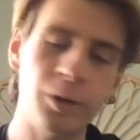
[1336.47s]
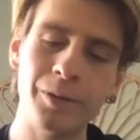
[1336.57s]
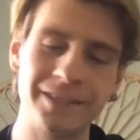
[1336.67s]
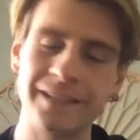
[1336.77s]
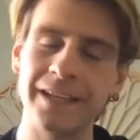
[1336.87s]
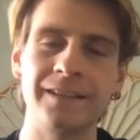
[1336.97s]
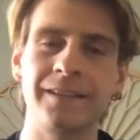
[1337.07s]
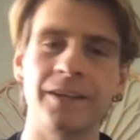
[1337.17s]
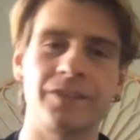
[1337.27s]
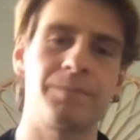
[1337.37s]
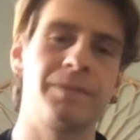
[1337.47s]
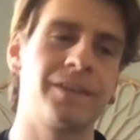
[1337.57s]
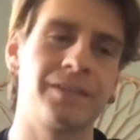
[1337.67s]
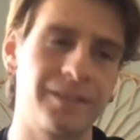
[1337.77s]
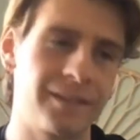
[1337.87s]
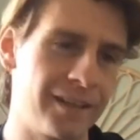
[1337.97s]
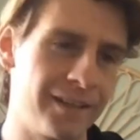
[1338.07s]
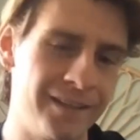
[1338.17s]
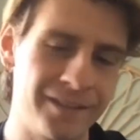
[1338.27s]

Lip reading: stay in touch because he's a